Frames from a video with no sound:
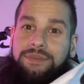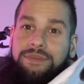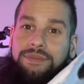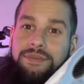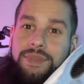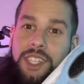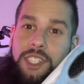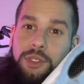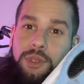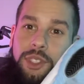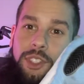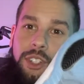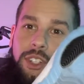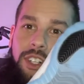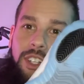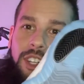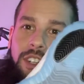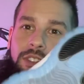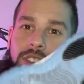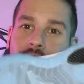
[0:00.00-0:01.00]
As we turn
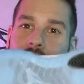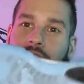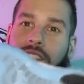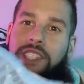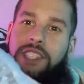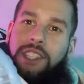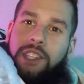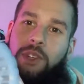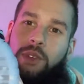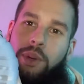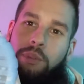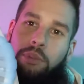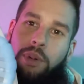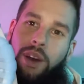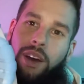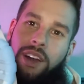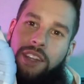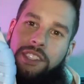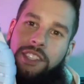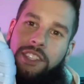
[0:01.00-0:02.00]
it over, you see the grip
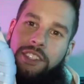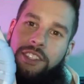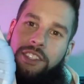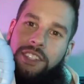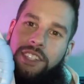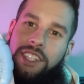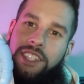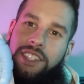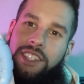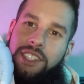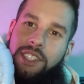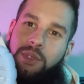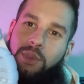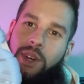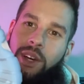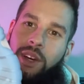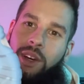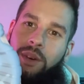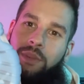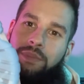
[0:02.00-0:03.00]
pods underneath as
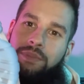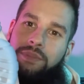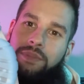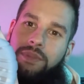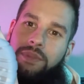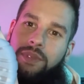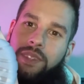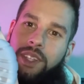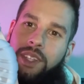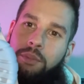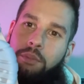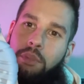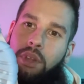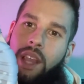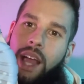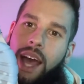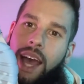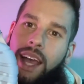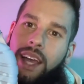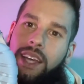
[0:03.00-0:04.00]
well in
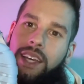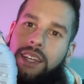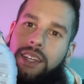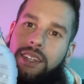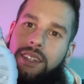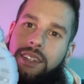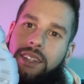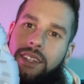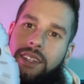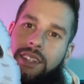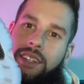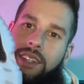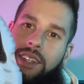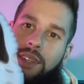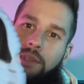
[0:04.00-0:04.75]
black that